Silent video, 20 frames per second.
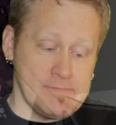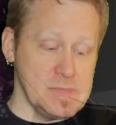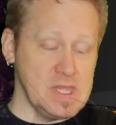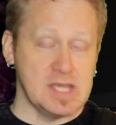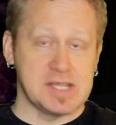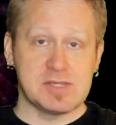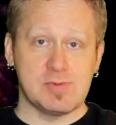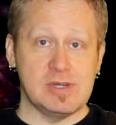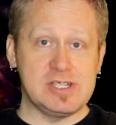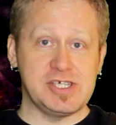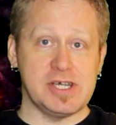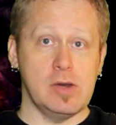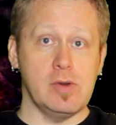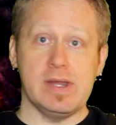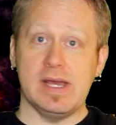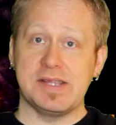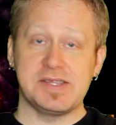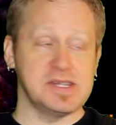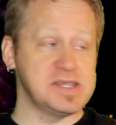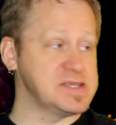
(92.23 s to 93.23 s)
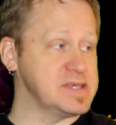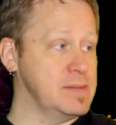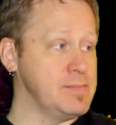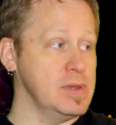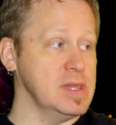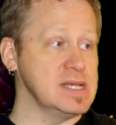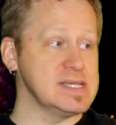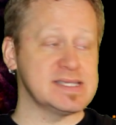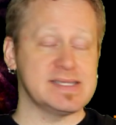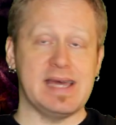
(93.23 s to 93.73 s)
Switch out, it's as
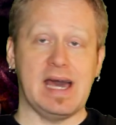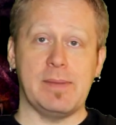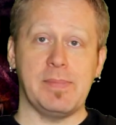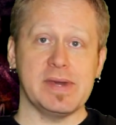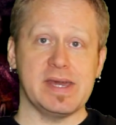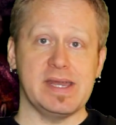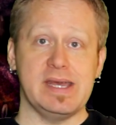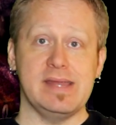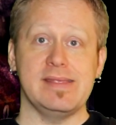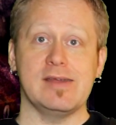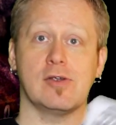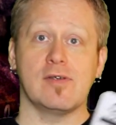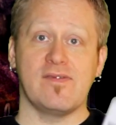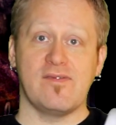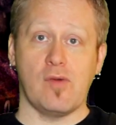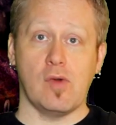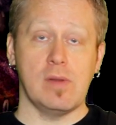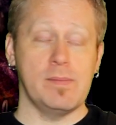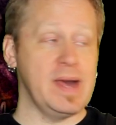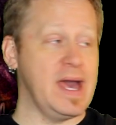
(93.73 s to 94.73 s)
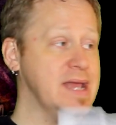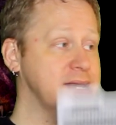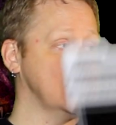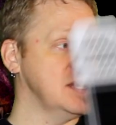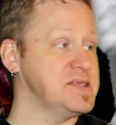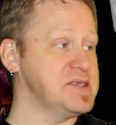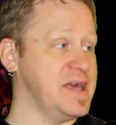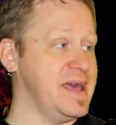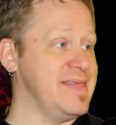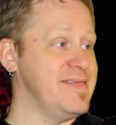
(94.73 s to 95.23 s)
simple as snapping it in. There are 4
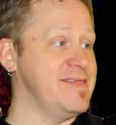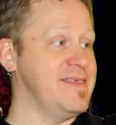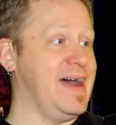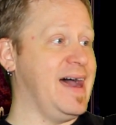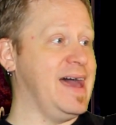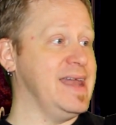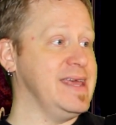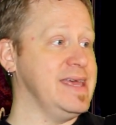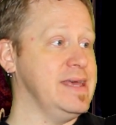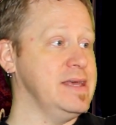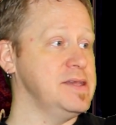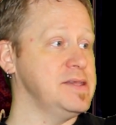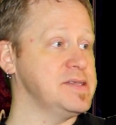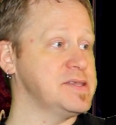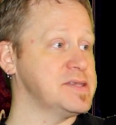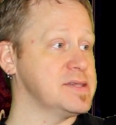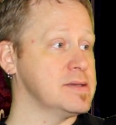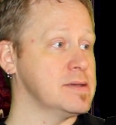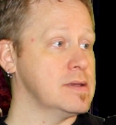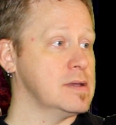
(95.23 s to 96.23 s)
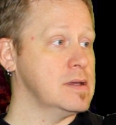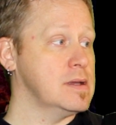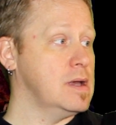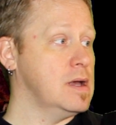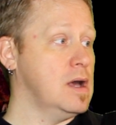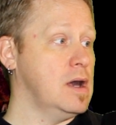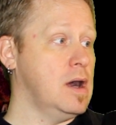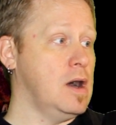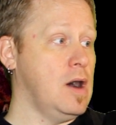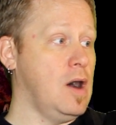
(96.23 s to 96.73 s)
magnets, and that is
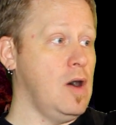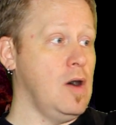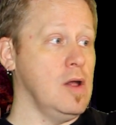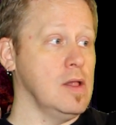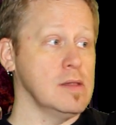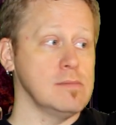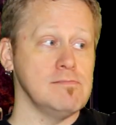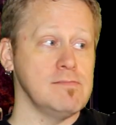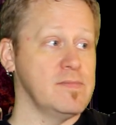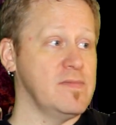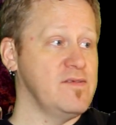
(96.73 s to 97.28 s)
all.